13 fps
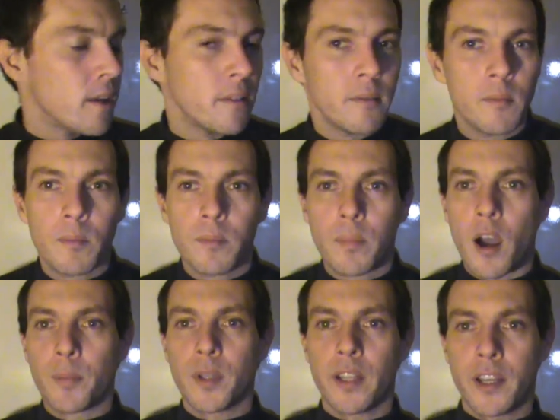uh,
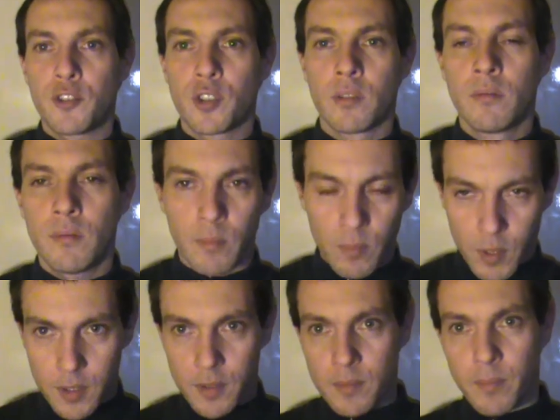population,
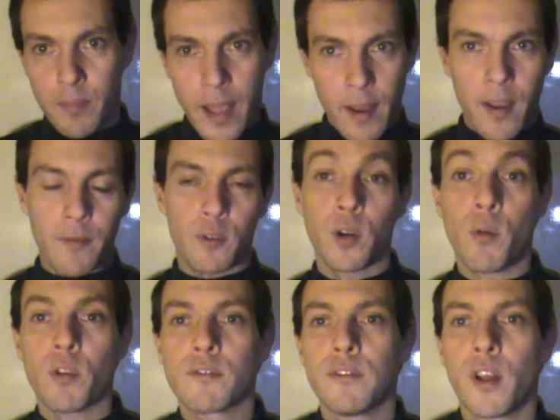which is back after
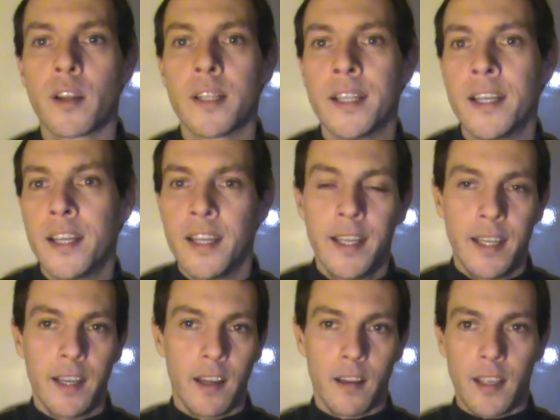Noah's flood,
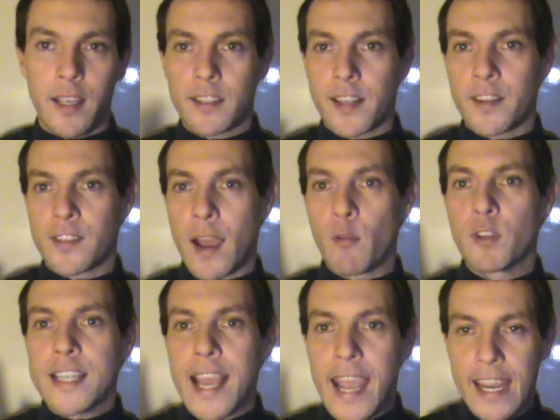uh, he says that
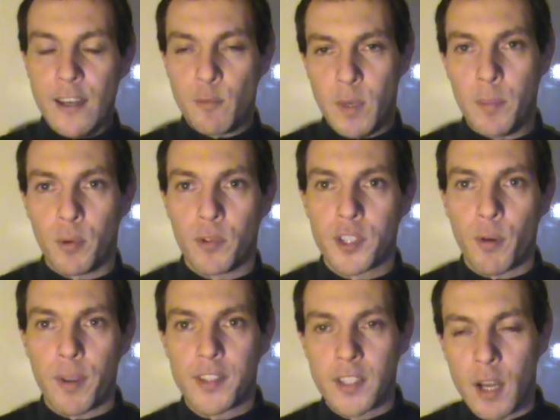was eight people.
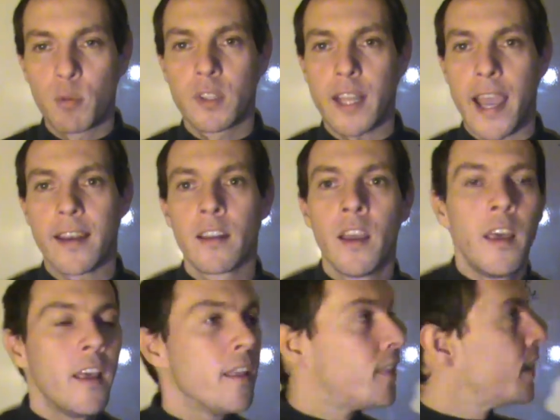So he stuck with that.
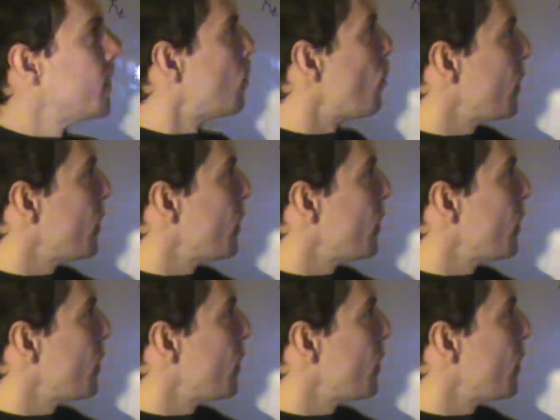Then